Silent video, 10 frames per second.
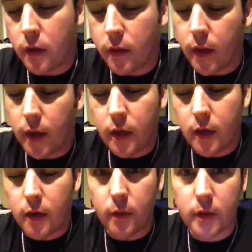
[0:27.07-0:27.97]
They
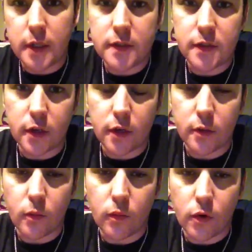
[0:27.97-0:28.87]
released
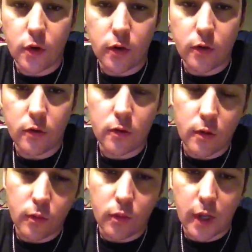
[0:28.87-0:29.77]
their new
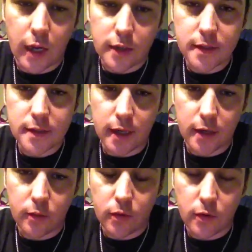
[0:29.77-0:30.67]
black
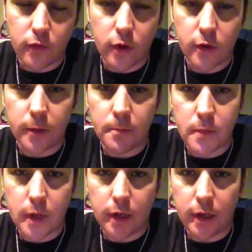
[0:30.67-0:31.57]
satin Provari
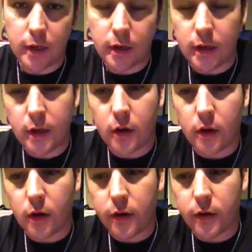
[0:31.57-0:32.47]
mini
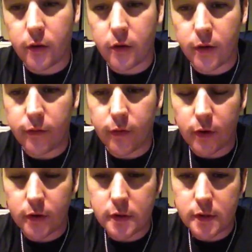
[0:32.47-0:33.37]
on the
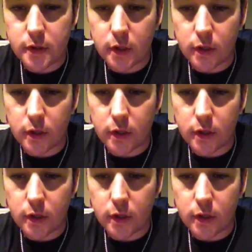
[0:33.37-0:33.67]
31st,